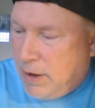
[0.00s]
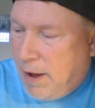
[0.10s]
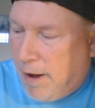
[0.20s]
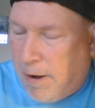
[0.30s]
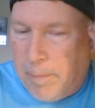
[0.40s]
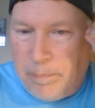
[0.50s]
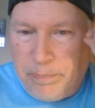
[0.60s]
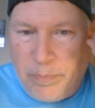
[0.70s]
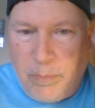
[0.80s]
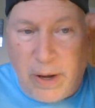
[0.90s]

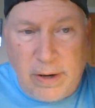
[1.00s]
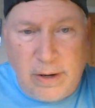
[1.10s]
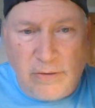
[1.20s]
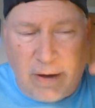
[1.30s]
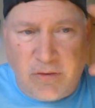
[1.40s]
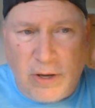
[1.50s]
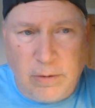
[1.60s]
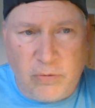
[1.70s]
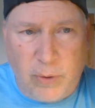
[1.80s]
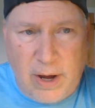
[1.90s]
But in Savage
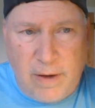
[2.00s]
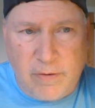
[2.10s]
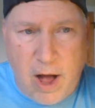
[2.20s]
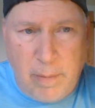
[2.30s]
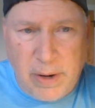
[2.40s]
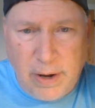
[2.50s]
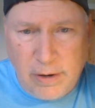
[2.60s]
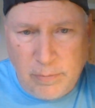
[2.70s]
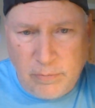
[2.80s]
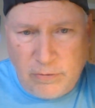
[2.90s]
Kingdoms, we have common
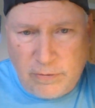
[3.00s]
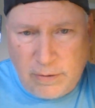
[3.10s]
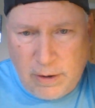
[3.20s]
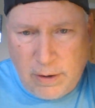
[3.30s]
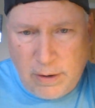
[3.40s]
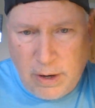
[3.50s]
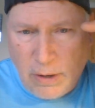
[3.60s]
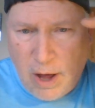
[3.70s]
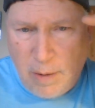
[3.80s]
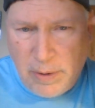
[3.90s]
items,
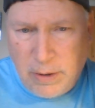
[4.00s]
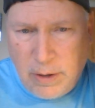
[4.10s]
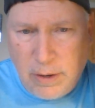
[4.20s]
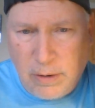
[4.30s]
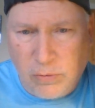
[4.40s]
uncommon,